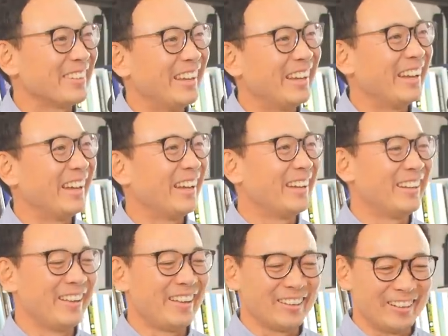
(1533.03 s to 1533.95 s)

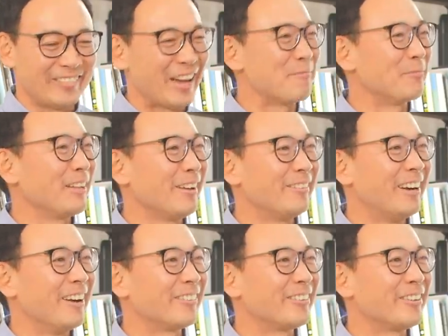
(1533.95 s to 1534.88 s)
and they live happily
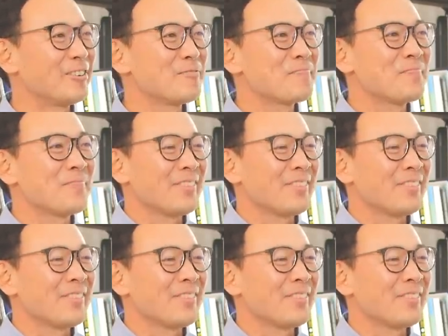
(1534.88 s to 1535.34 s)
ever after.